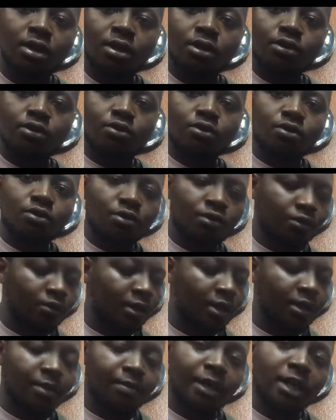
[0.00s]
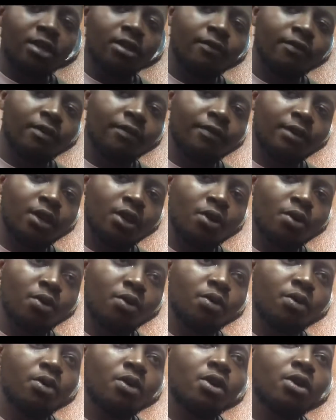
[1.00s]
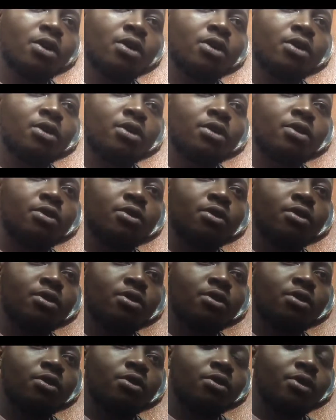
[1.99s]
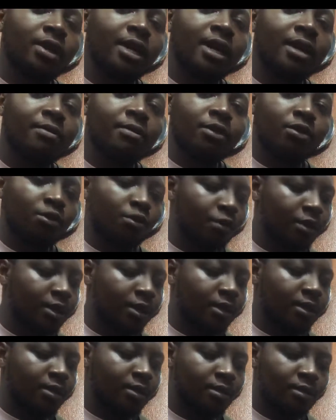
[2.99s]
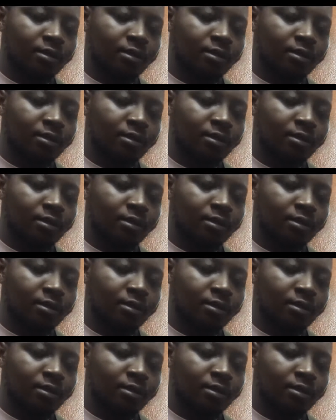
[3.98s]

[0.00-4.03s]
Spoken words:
So in the beginning of the video, you'll hear me doing this.